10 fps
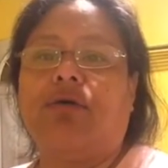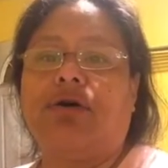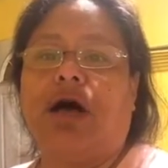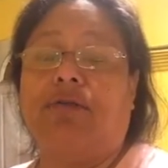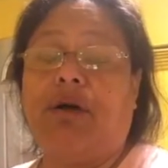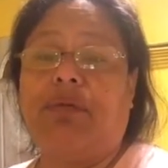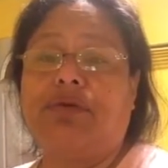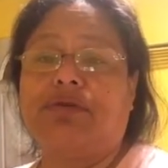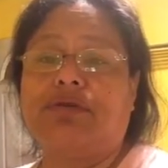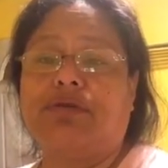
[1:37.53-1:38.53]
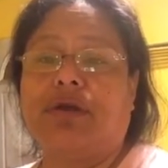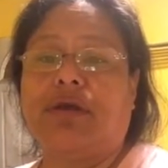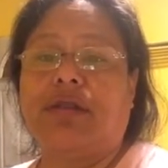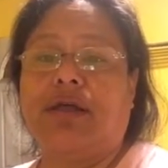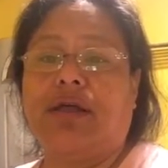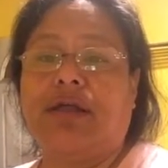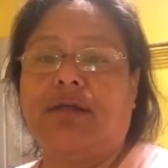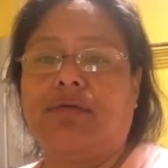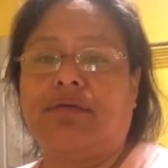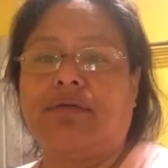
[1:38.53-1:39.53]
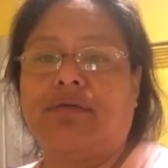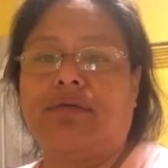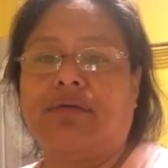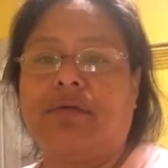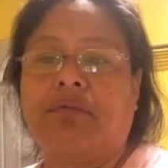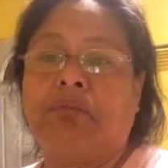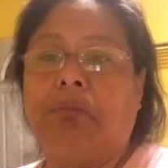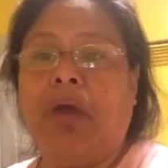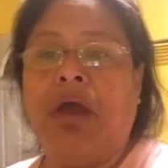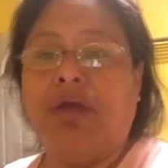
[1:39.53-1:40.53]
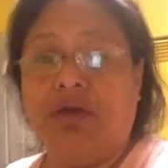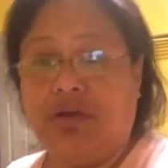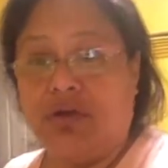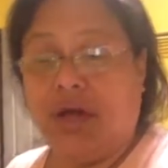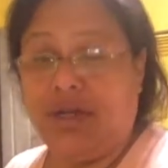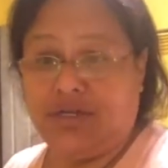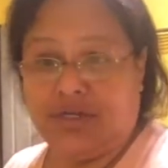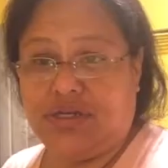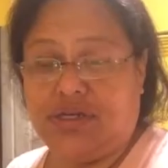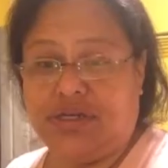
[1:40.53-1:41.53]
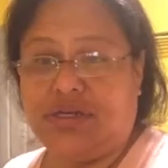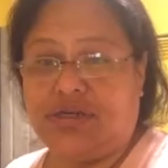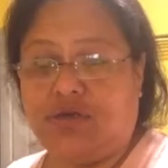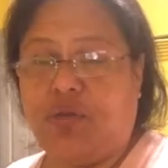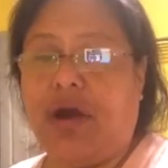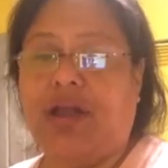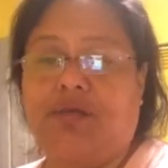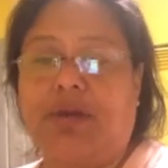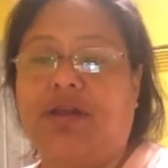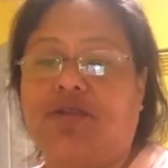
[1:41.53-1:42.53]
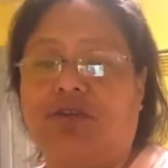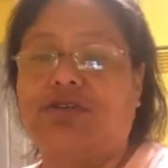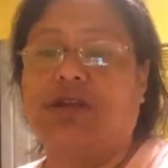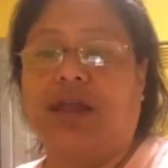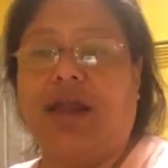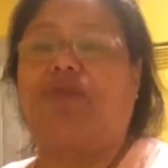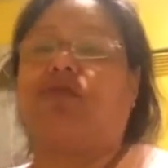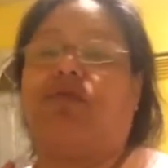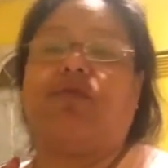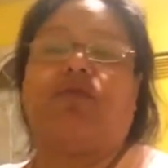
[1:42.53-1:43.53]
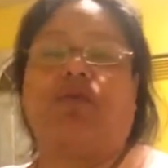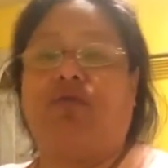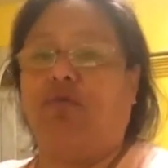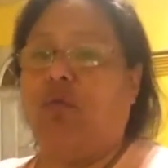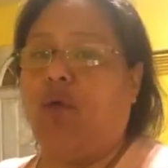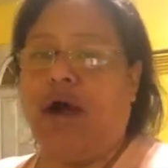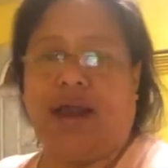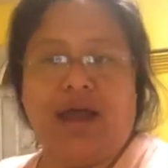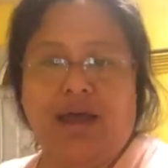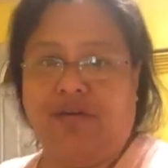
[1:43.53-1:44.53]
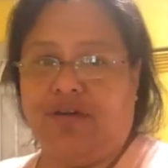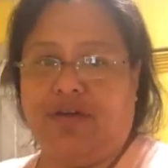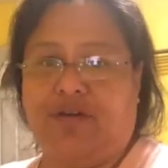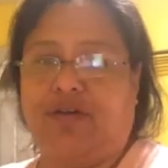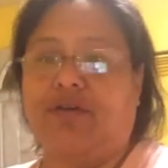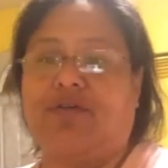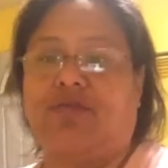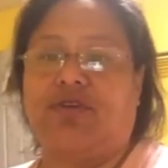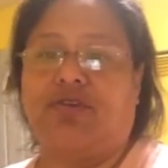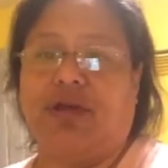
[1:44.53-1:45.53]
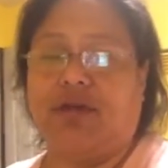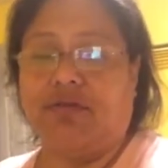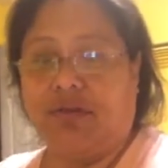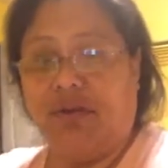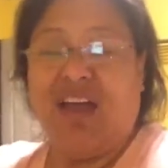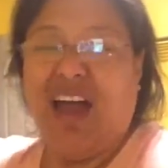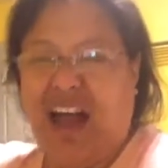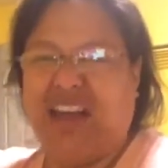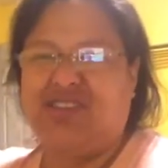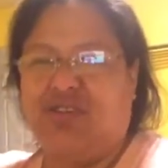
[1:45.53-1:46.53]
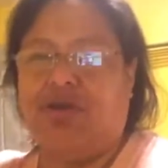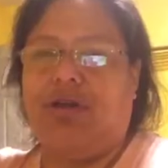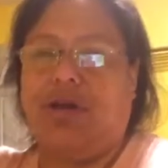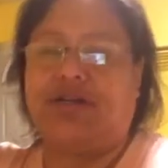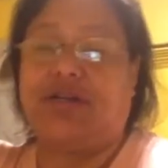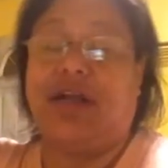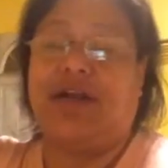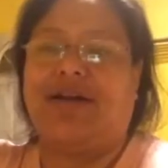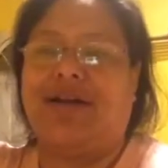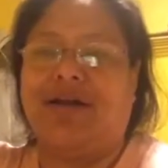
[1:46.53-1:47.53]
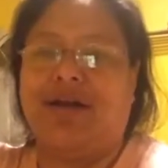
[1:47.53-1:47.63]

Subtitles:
we'll have apples. And then lunch usually is a surprise, but it's usually leftovers of whatever it's in the refrigerator. So I'll show you lunch later.